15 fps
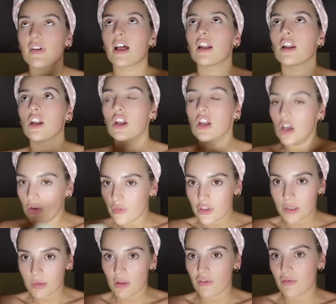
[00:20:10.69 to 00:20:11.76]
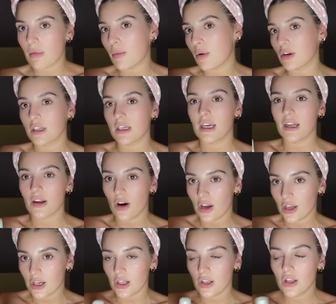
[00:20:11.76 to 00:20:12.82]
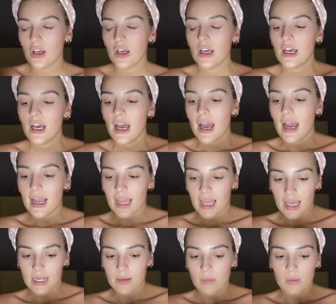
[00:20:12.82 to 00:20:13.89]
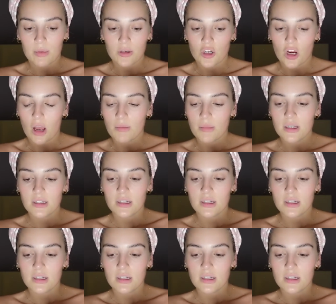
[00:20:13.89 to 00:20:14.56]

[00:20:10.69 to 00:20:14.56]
I love smothering my body in oil and getting in my pajamas.